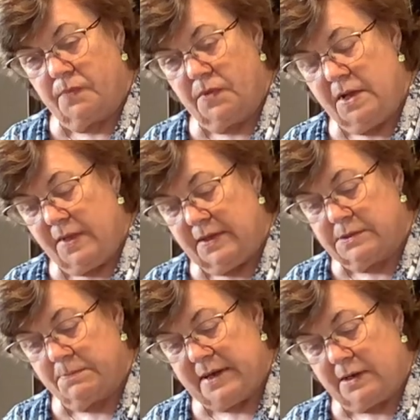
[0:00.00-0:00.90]
Yeah, that's
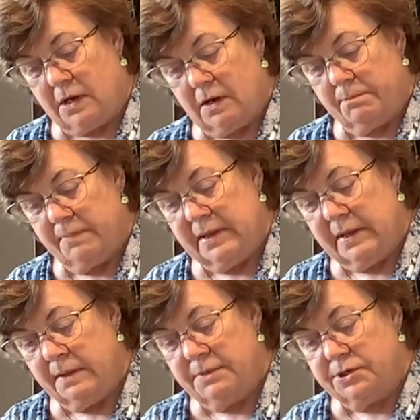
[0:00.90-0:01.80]
about a cup,
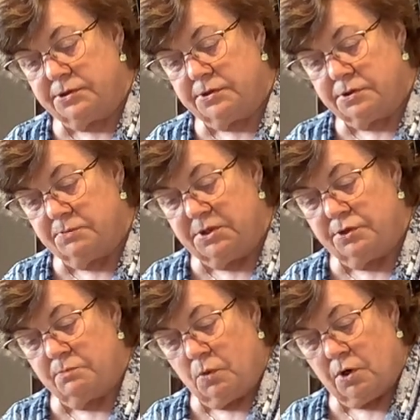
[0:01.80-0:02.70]
maybe just a
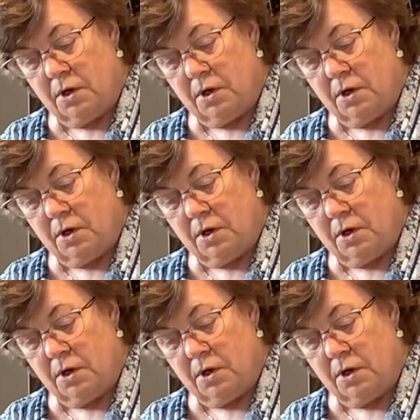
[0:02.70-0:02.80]
smidgen more.